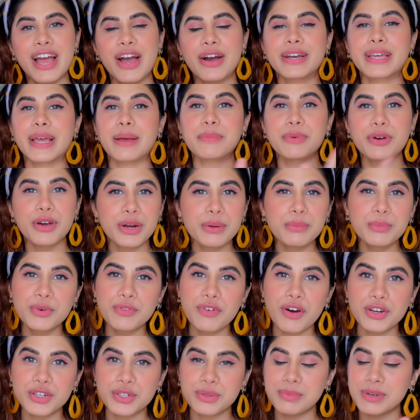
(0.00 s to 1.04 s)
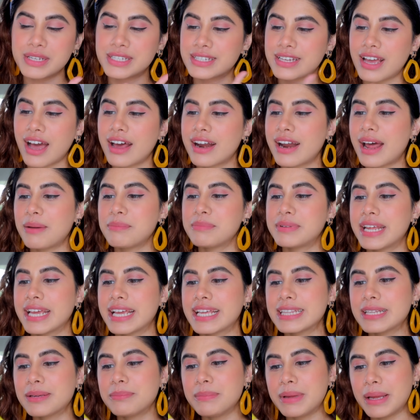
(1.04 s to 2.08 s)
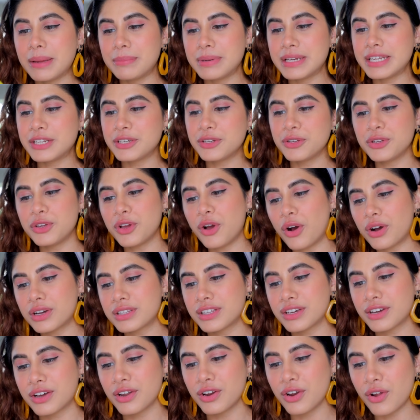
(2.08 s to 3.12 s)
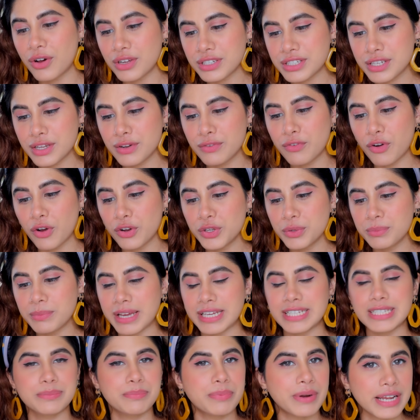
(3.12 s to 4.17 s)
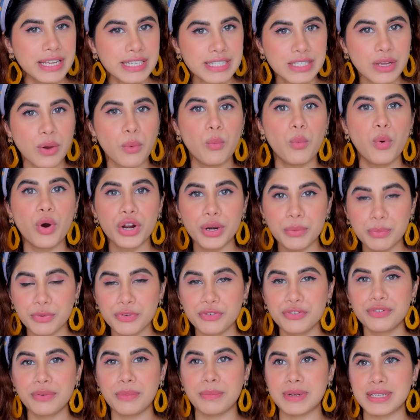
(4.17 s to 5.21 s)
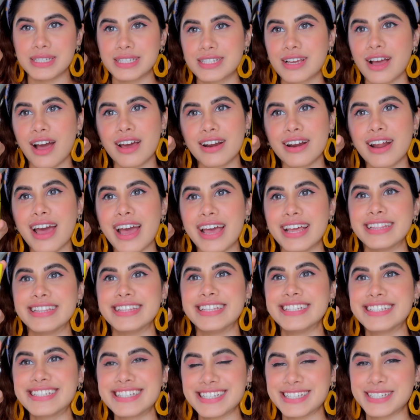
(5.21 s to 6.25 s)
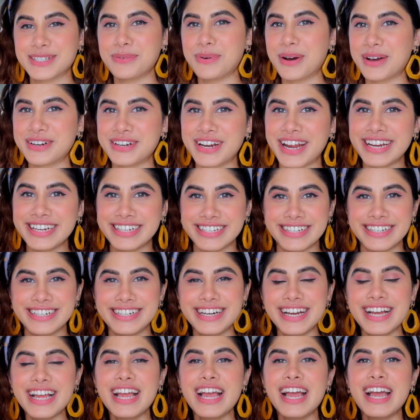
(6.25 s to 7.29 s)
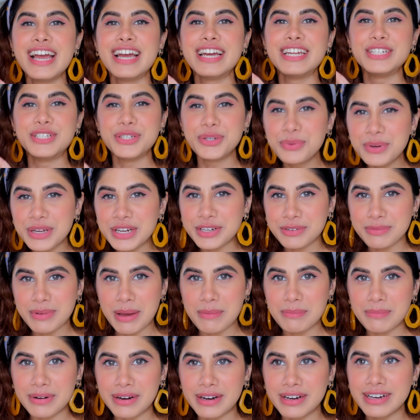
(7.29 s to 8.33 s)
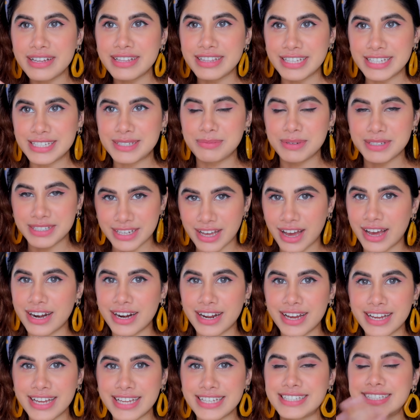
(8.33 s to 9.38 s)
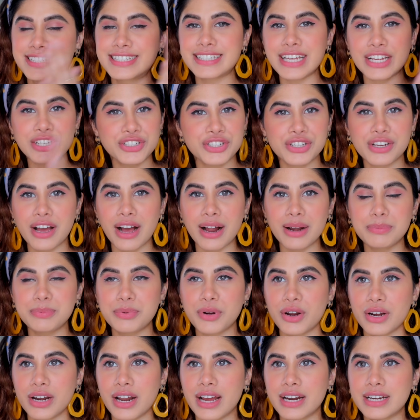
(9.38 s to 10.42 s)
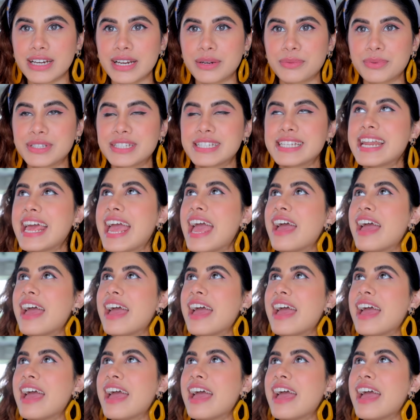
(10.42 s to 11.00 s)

Okay, I'm gonna move on to mascara. I'm taking the Maybelline New York, the Colossal Volume Express Waterproof Mascara, and this is the one right here. Do we remember this mascara? It's such a cult product. It was in